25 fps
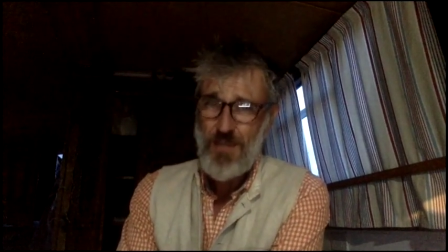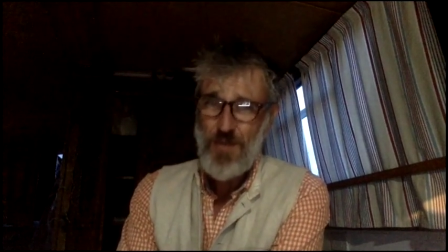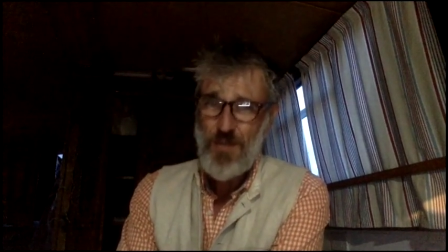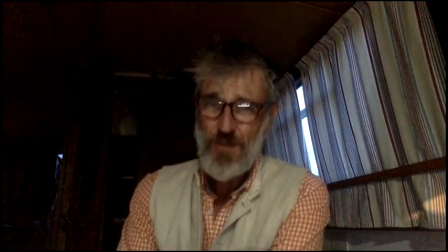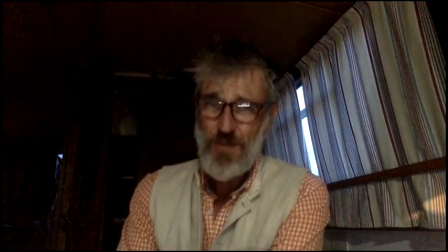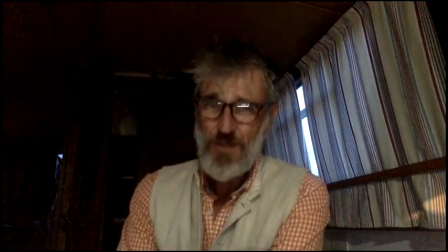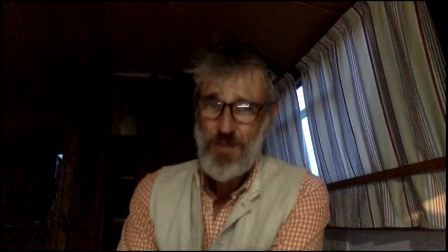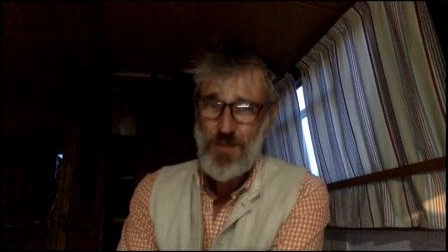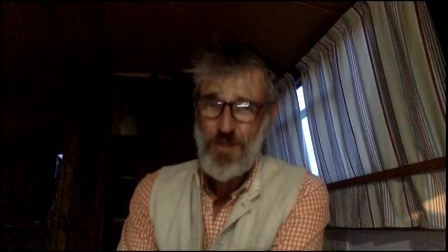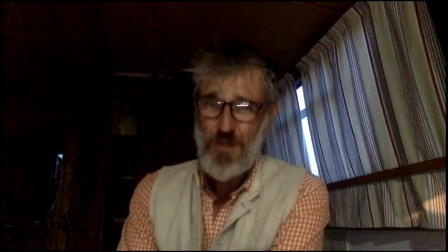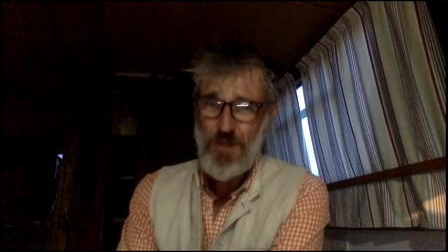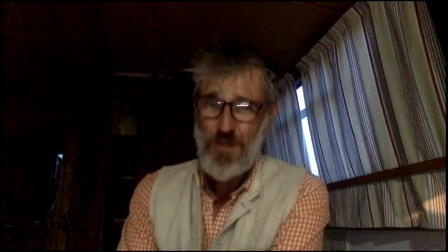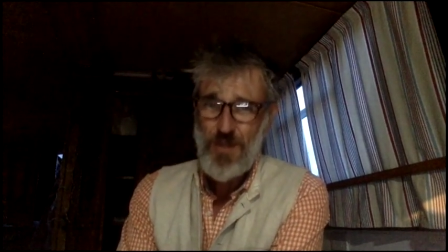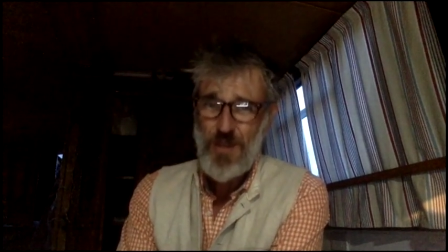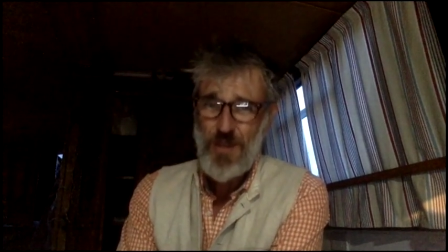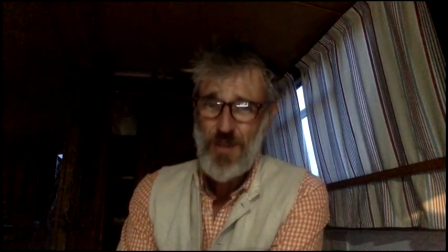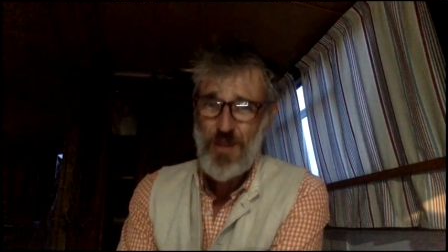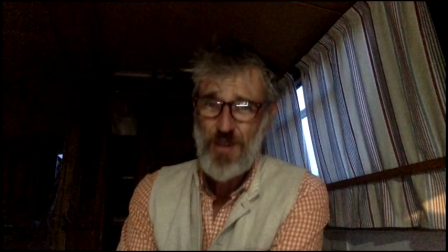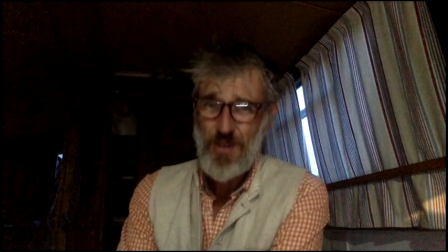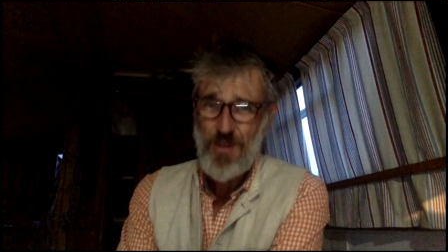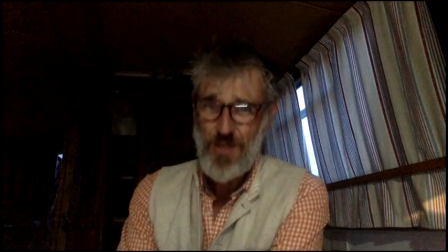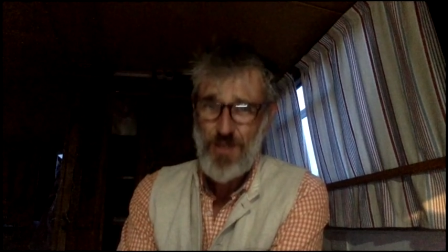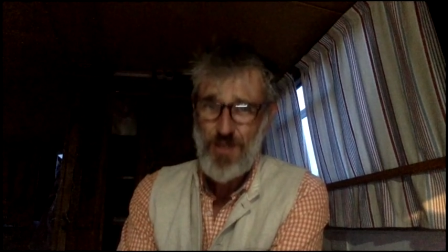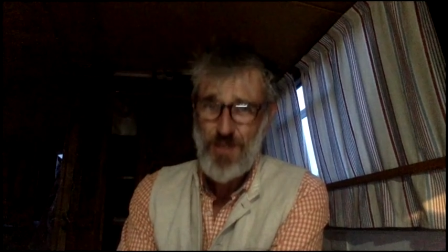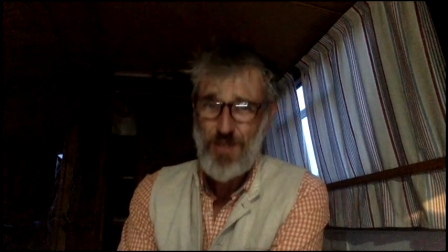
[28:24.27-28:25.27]
We're talking about
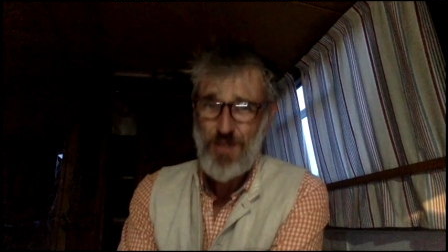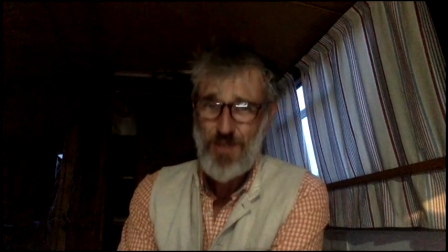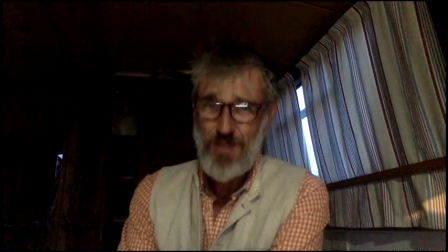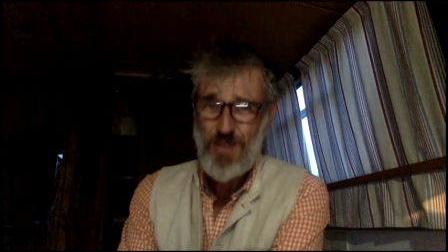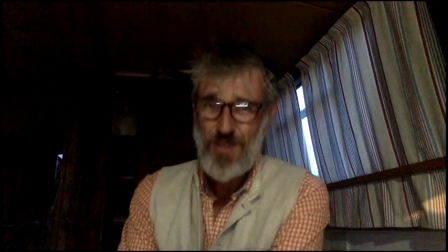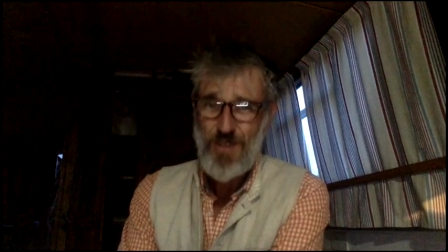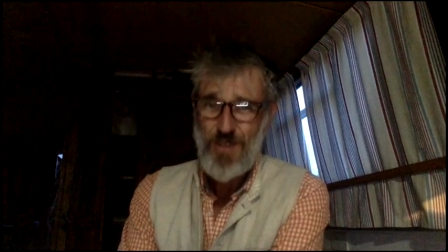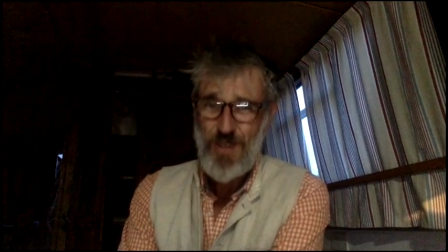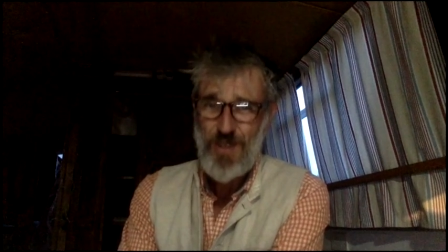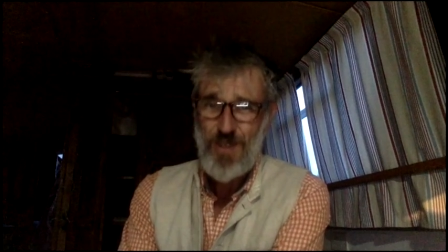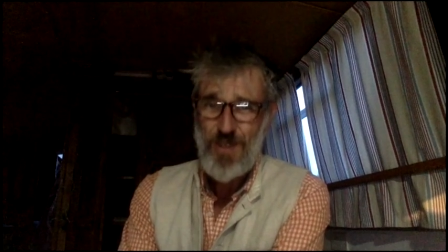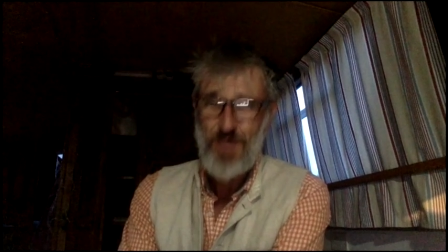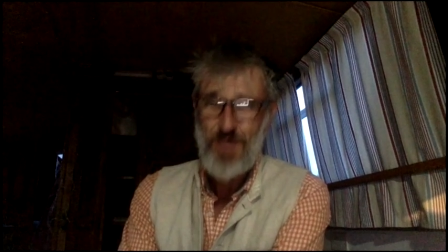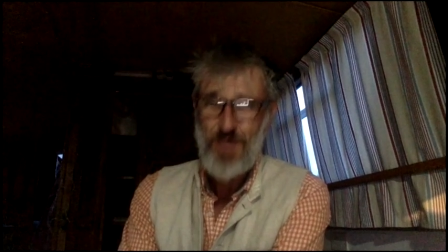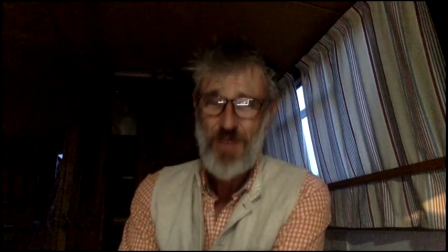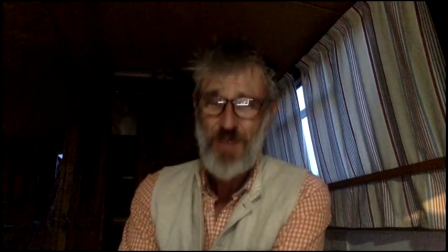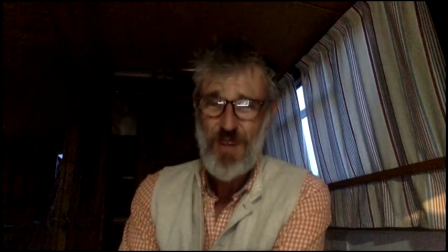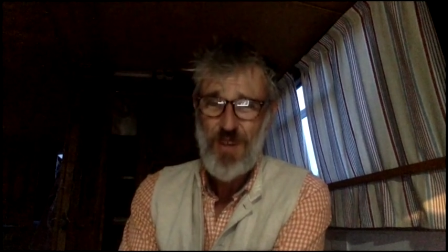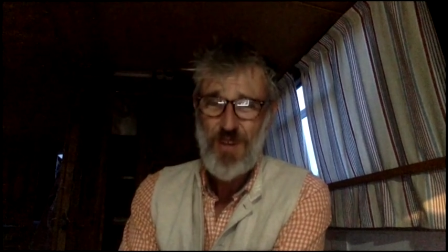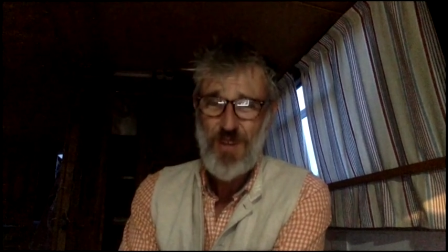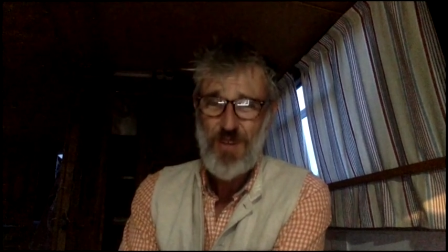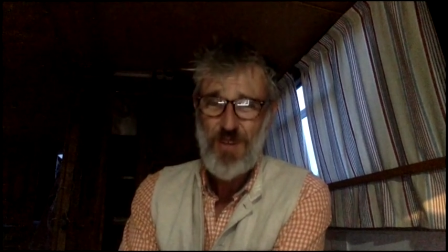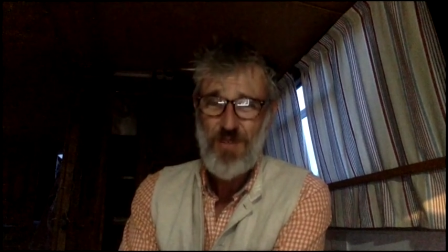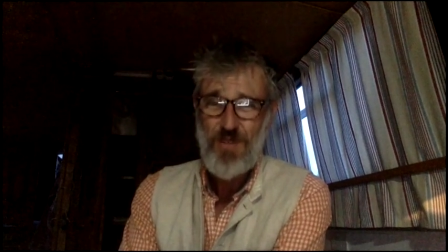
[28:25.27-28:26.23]
Christmas time, kind of